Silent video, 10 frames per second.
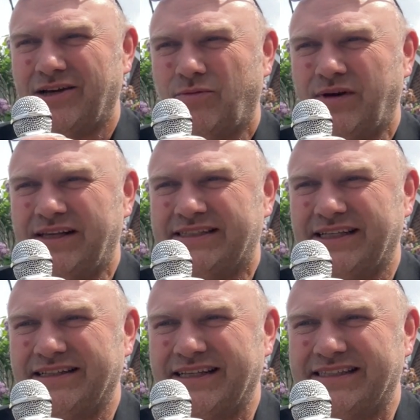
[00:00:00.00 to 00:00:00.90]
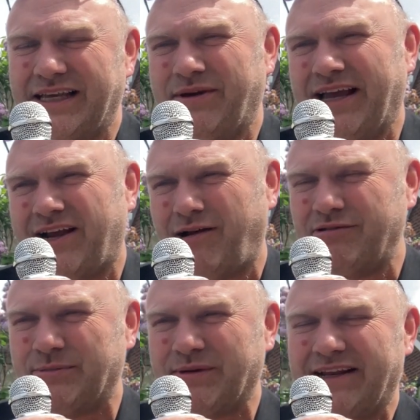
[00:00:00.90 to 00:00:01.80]
we suddenly see, we get a
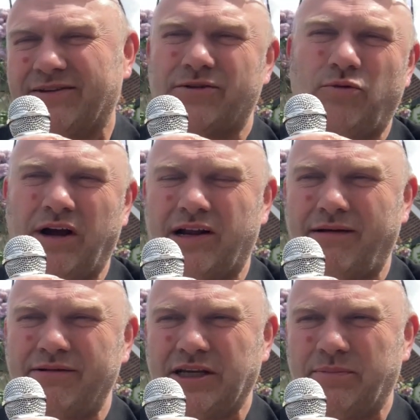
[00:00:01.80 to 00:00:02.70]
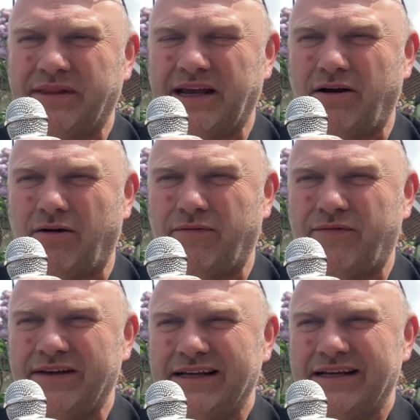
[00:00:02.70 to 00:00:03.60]
close up again, quite close up there of
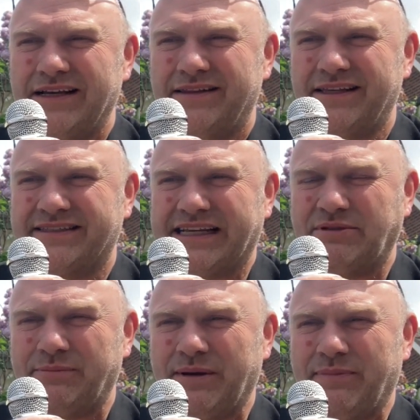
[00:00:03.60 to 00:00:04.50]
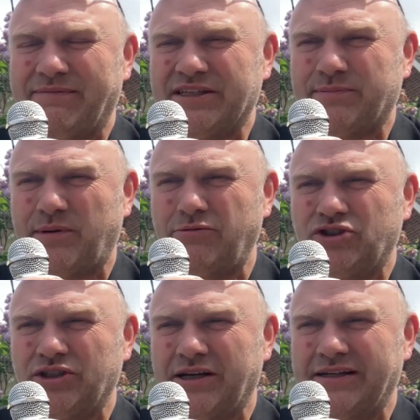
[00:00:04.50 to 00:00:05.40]
the escape. It's going to be a bit of an
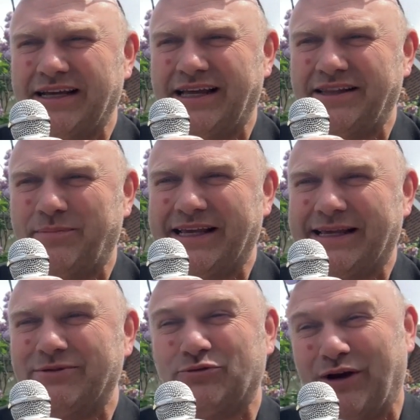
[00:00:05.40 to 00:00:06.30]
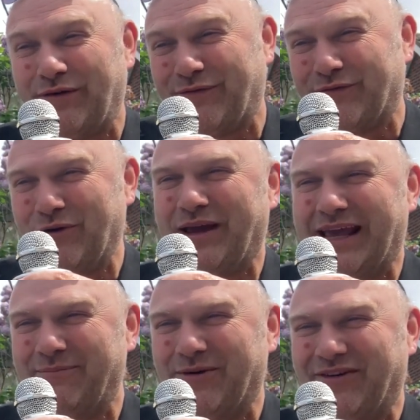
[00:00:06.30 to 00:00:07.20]
explosion, and the blade comes right through
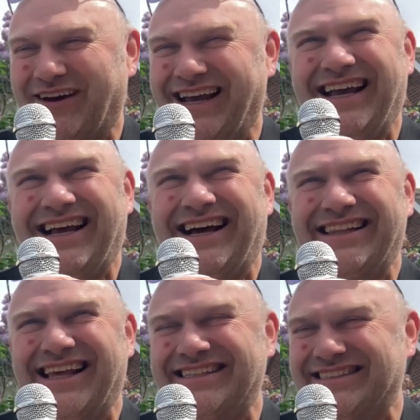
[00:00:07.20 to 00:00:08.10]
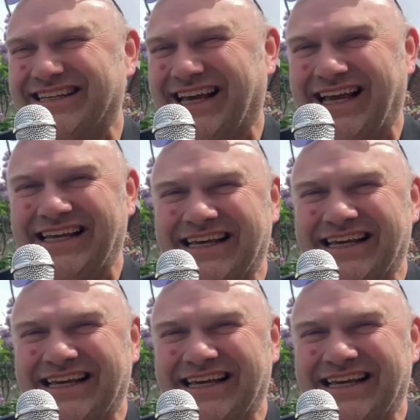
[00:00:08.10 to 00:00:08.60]
him, alright, like this. Okay,